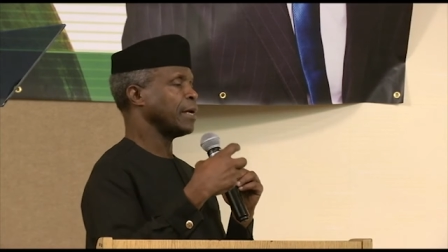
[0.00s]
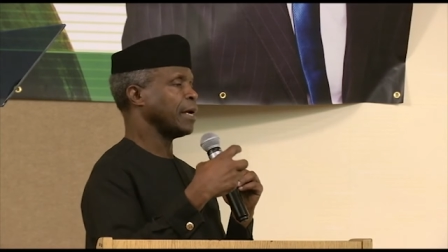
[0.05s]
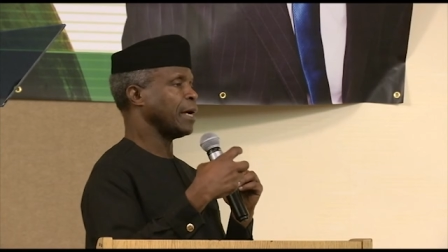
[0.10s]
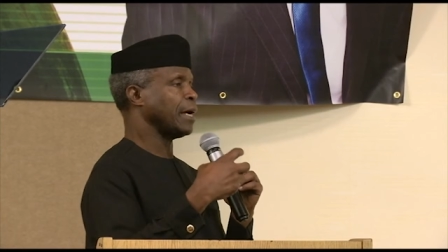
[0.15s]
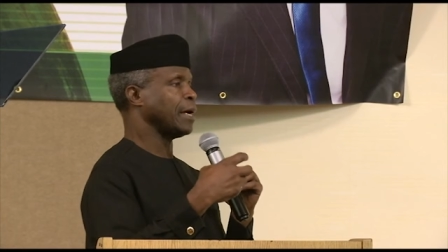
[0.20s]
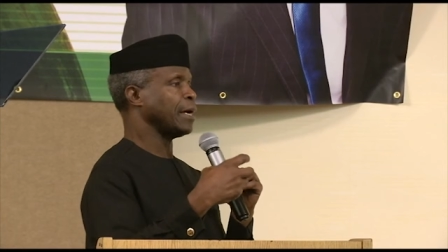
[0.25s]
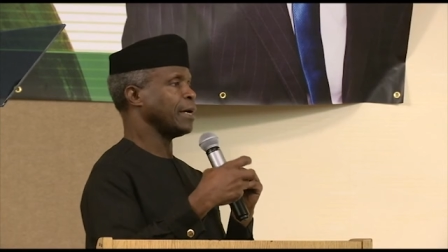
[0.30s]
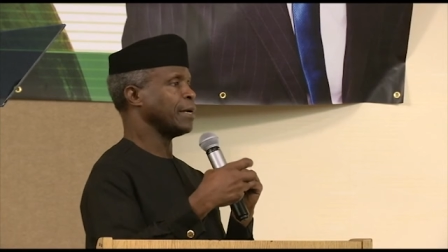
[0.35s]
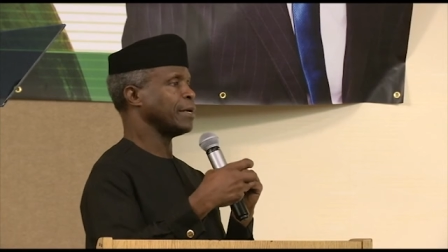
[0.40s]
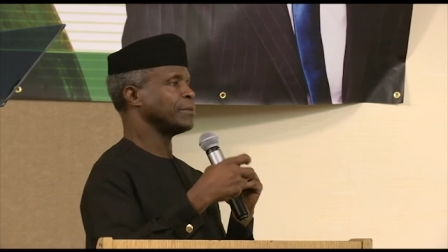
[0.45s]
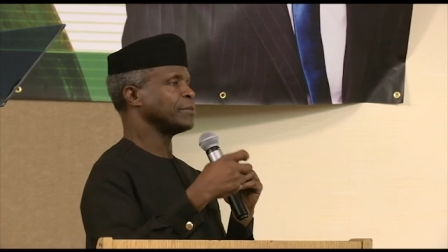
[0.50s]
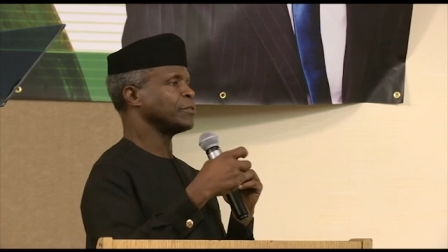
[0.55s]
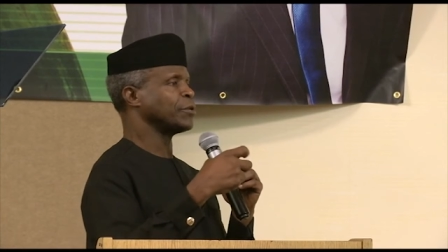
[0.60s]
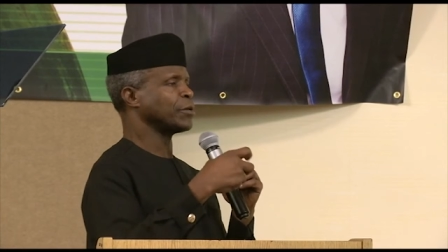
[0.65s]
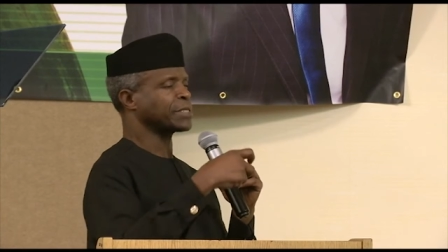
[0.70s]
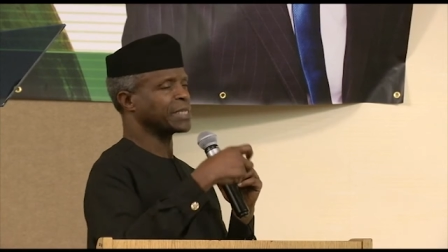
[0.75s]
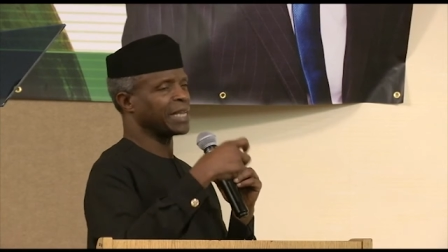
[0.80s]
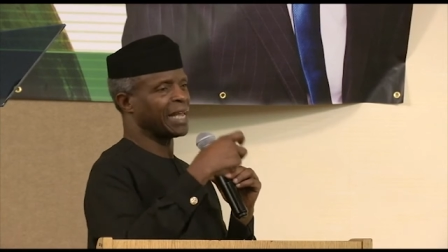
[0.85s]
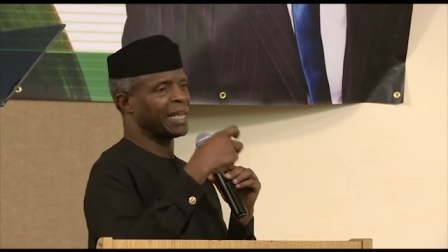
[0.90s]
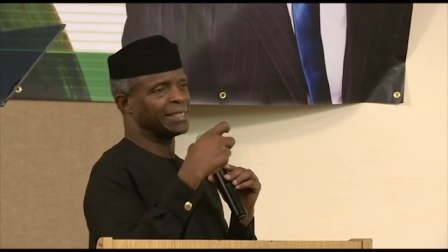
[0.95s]
uh,
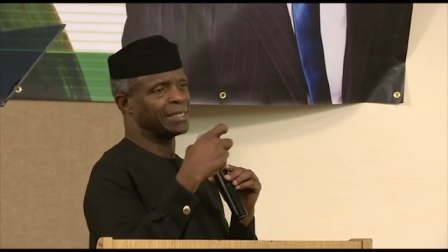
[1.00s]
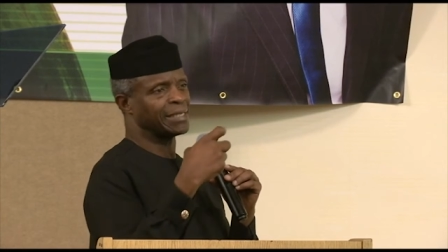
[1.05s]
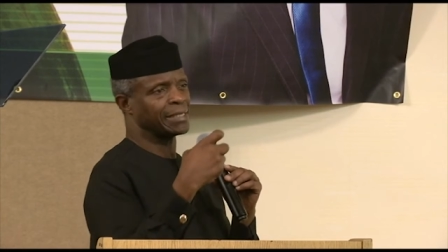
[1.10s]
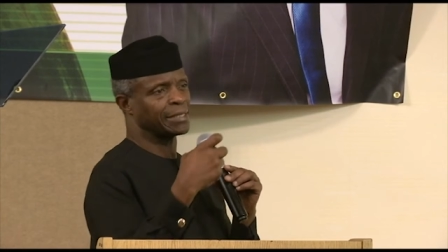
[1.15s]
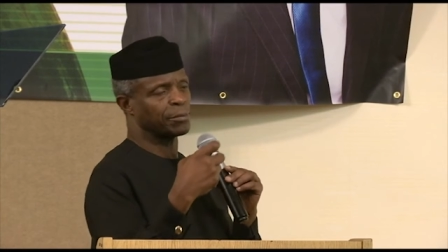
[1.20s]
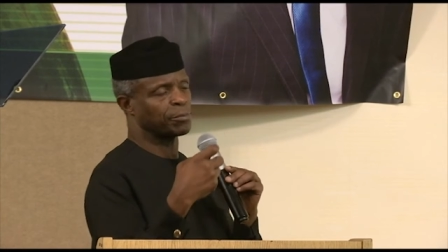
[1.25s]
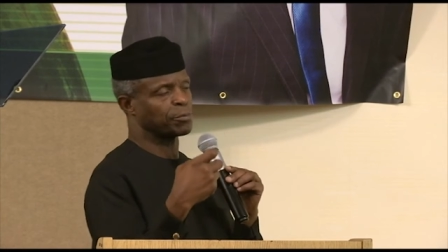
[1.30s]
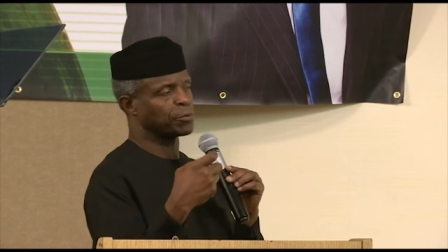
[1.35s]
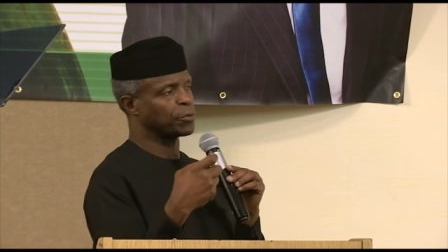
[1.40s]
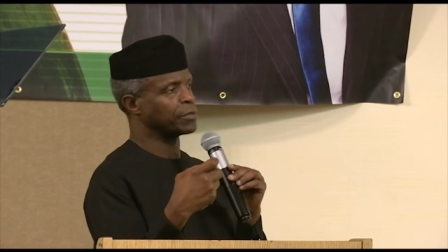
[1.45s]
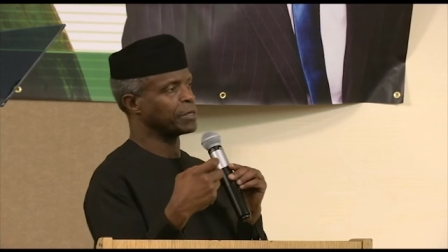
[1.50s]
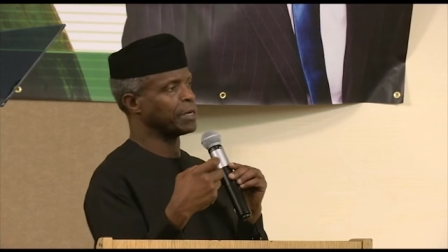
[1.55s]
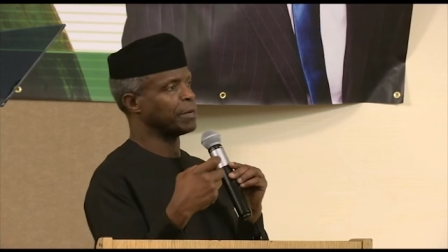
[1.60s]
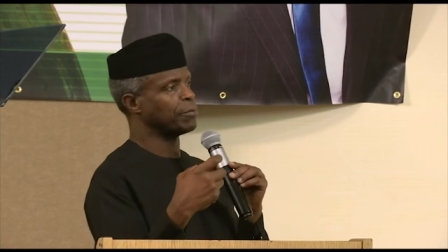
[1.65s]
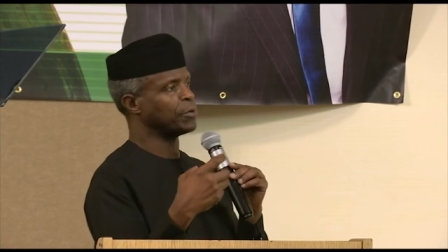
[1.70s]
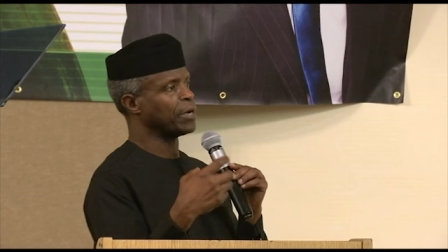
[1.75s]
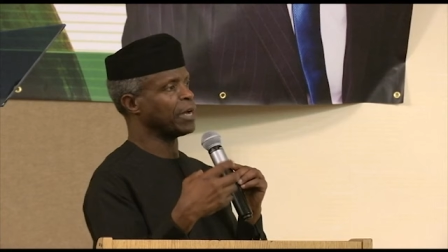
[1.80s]
just ending the program.